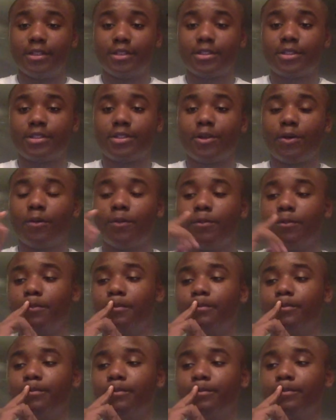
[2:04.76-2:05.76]
So
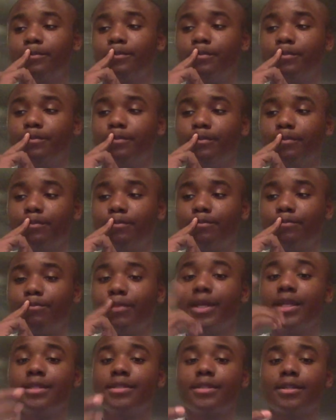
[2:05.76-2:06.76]

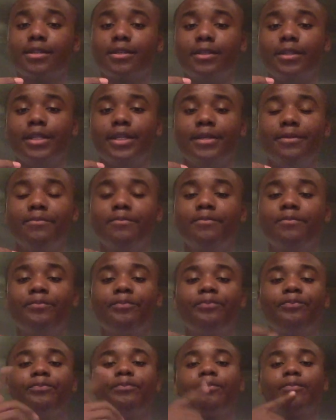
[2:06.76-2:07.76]
basically,
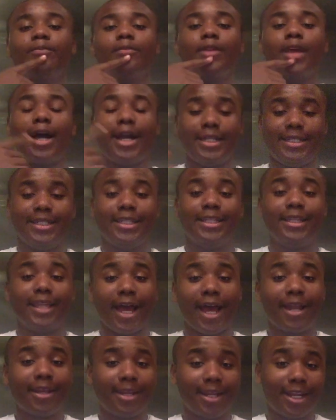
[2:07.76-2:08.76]
I did
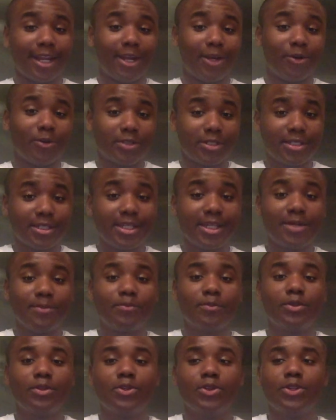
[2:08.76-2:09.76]
that and I go to sleep.
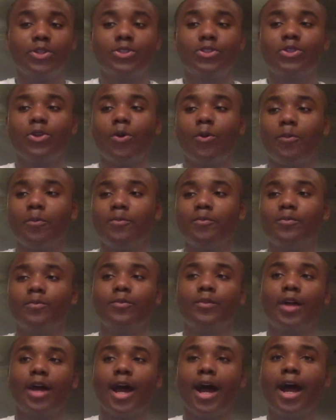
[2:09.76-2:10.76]
So
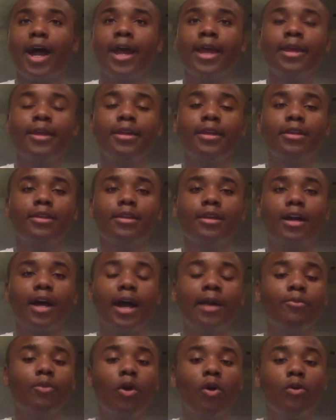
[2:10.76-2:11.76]
I
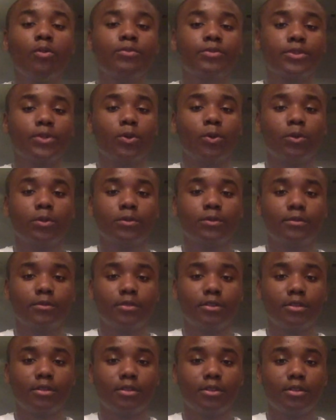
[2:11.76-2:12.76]
I'm homeschooled.
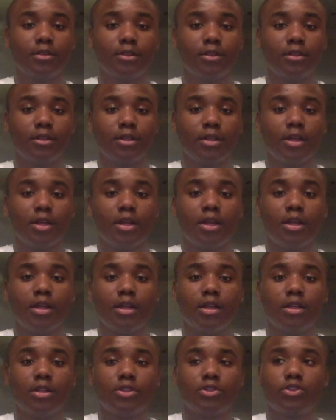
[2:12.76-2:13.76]

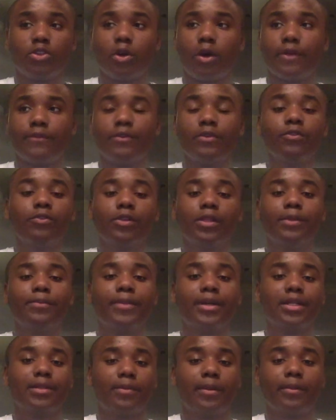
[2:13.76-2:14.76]
So I've never really
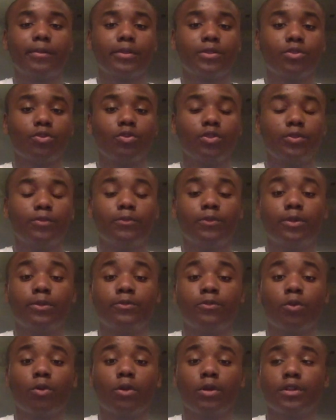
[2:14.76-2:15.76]
been to public school
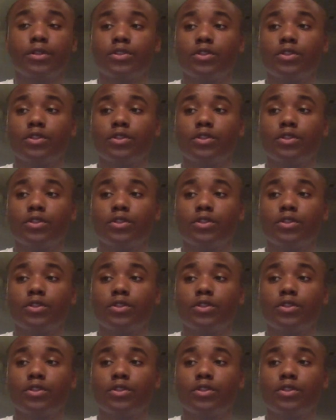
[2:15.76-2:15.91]
before.